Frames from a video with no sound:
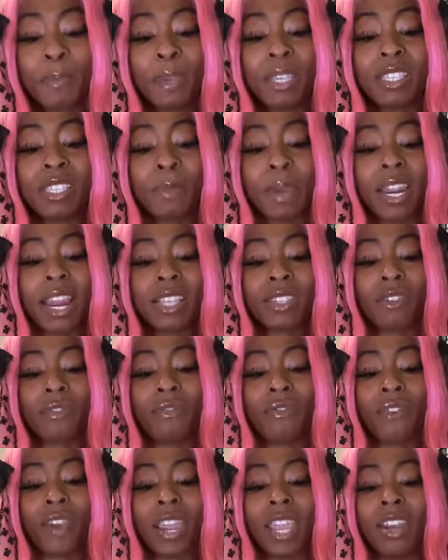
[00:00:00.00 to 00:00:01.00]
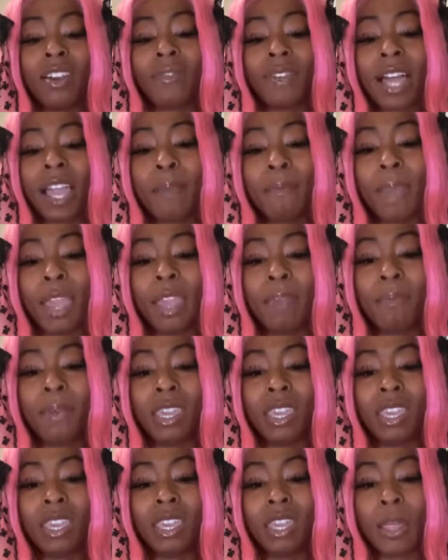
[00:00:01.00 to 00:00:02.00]
be somebody that's afraid of like
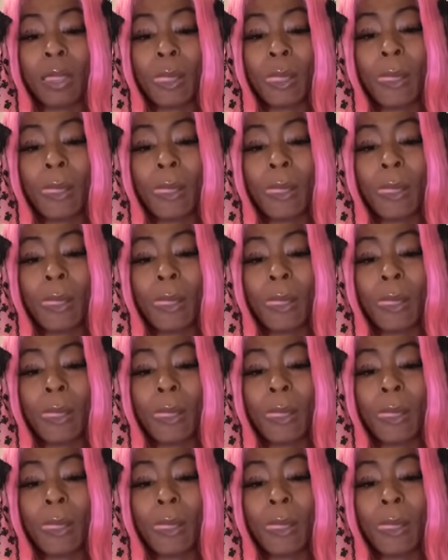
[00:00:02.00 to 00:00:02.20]
maybe